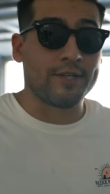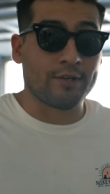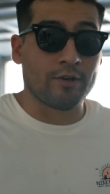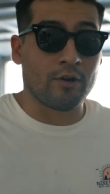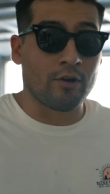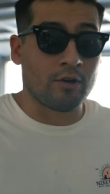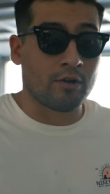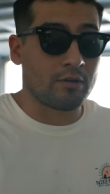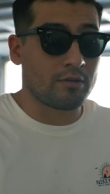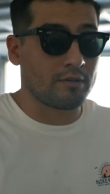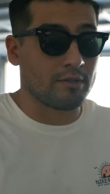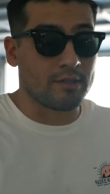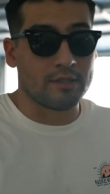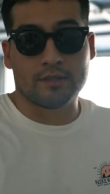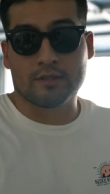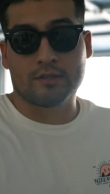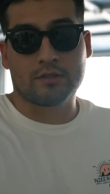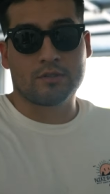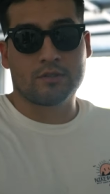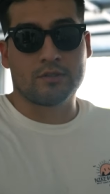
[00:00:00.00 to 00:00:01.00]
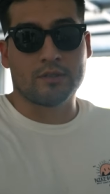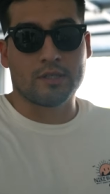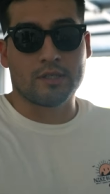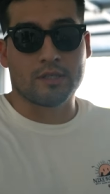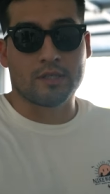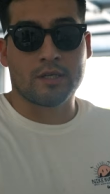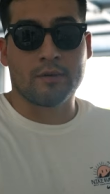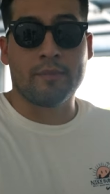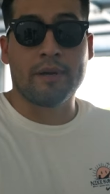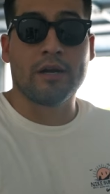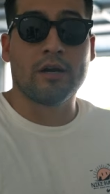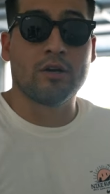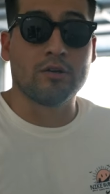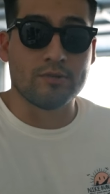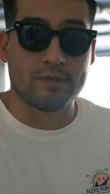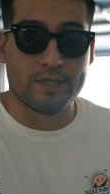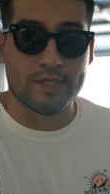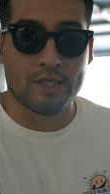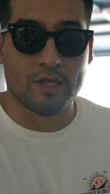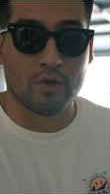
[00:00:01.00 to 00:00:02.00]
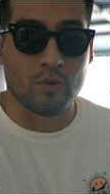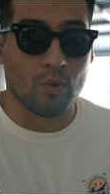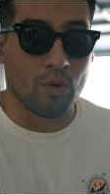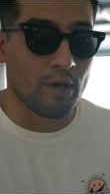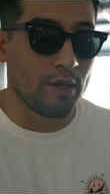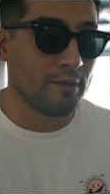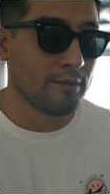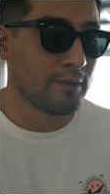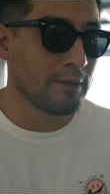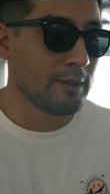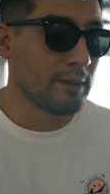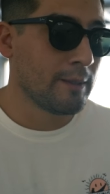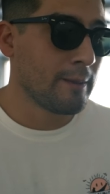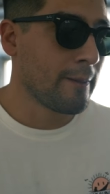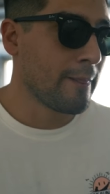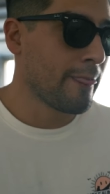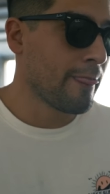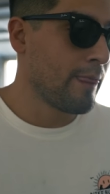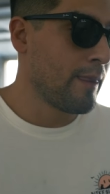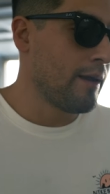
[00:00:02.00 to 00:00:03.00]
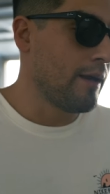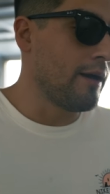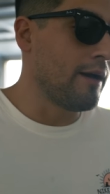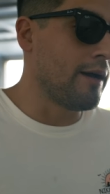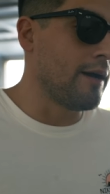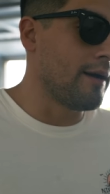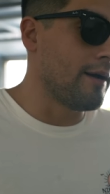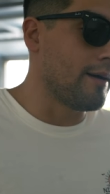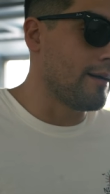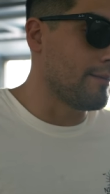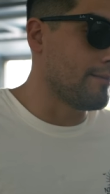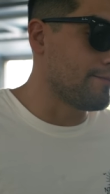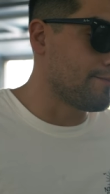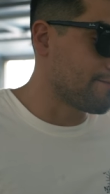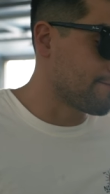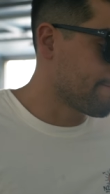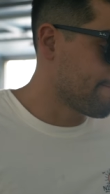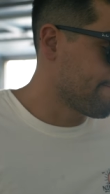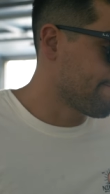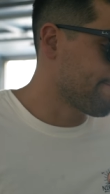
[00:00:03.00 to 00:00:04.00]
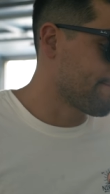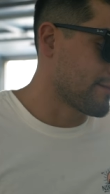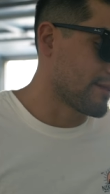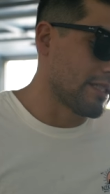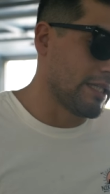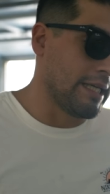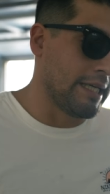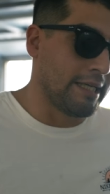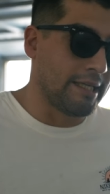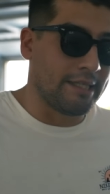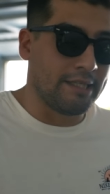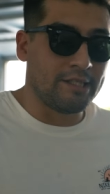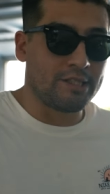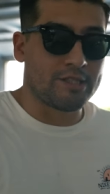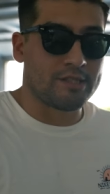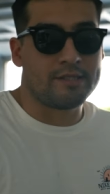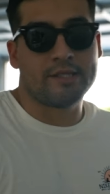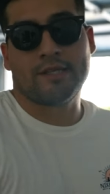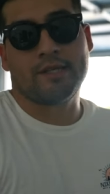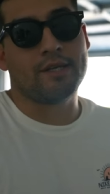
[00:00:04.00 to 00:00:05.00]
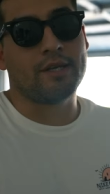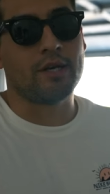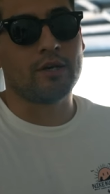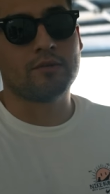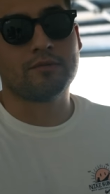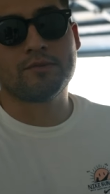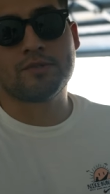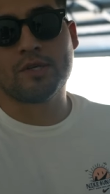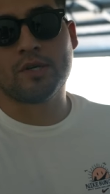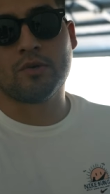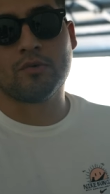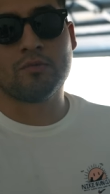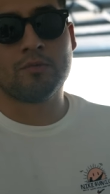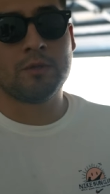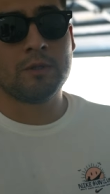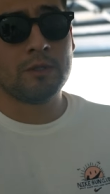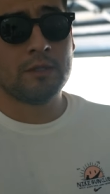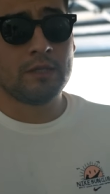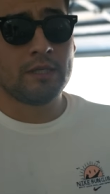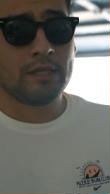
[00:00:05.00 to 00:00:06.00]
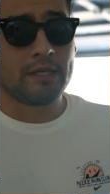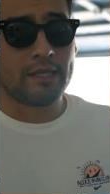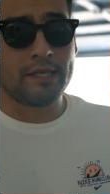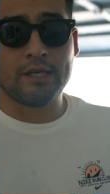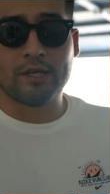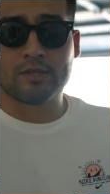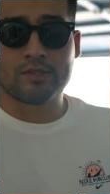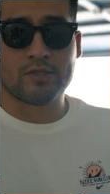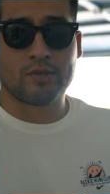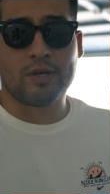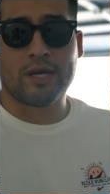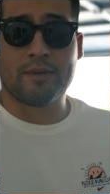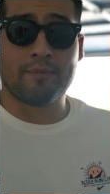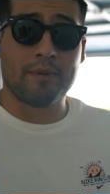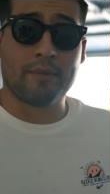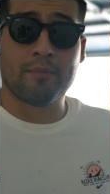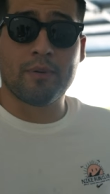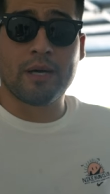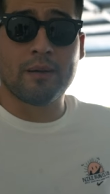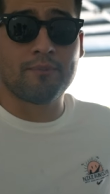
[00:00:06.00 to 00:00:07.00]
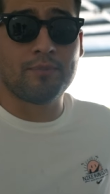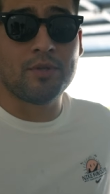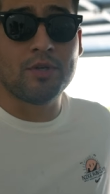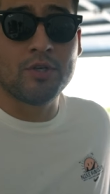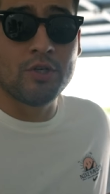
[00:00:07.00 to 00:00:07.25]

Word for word: car, the, the Camaro Z L one. Um, and he just didn't know. So he also had me pop the